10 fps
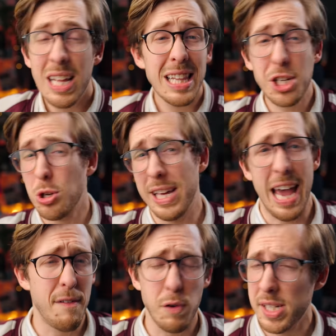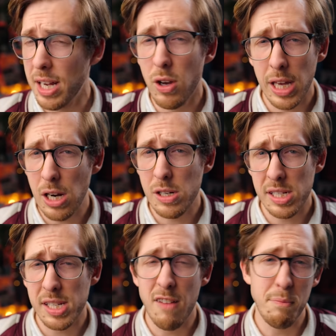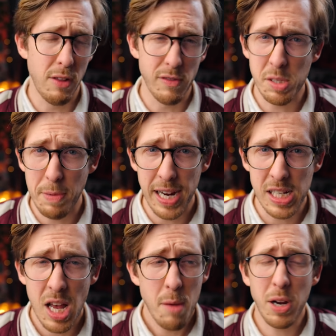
literally every single year since I've been in the space.